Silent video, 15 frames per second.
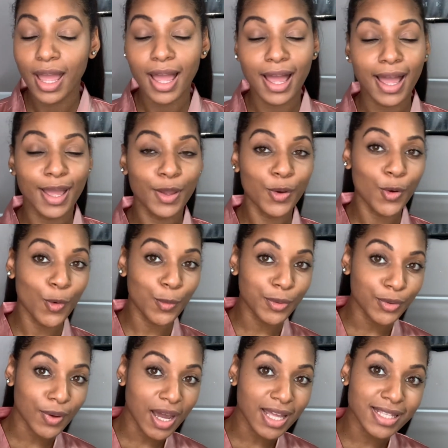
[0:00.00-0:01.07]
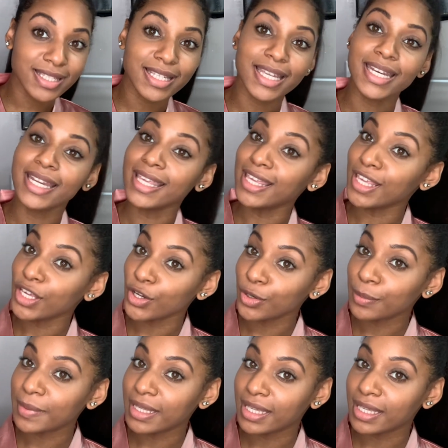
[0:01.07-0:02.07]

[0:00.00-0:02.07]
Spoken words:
I hope you guys can hear me.